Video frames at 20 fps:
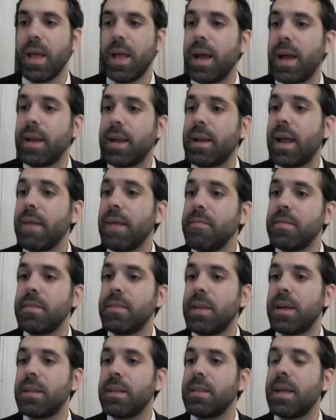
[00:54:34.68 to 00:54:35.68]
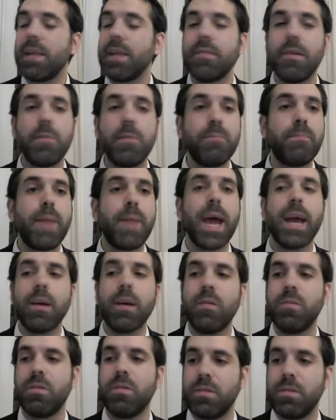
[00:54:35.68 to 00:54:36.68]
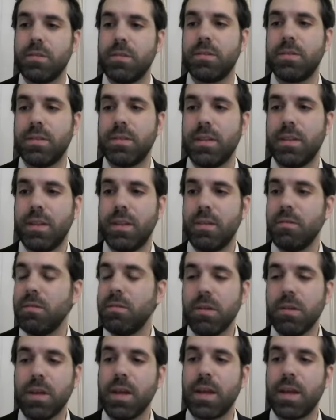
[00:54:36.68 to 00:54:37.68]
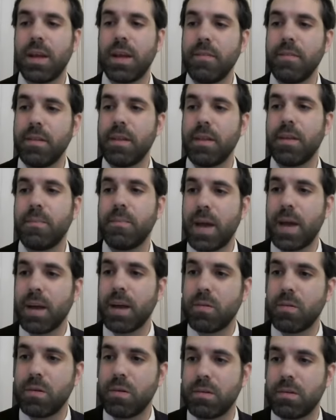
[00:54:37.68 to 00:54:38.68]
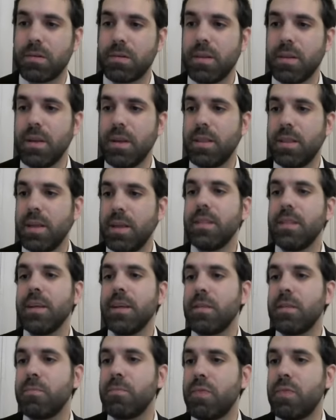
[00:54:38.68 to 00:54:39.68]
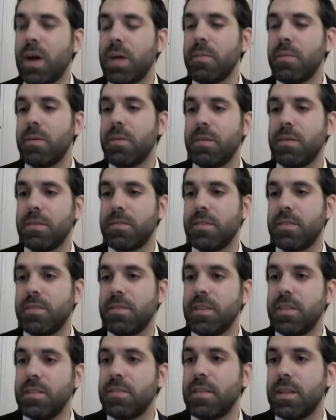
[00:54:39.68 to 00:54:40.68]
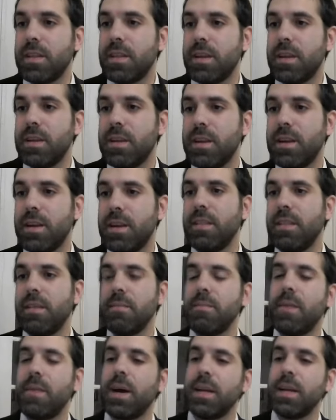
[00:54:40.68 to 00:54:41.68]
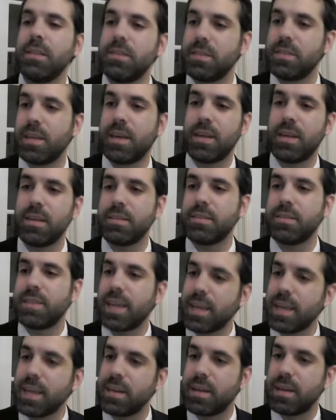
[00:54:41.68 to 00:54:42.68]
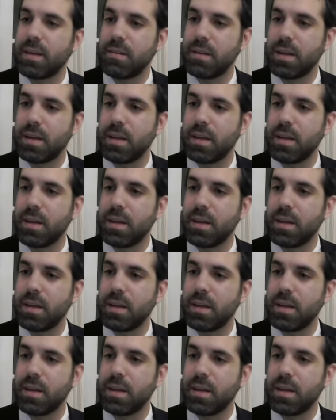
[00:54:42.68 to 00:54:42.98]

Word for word: And every and that's backwards. They're looking at everything backwards. They think the problem is the sins that they did, and their mindset is secondary.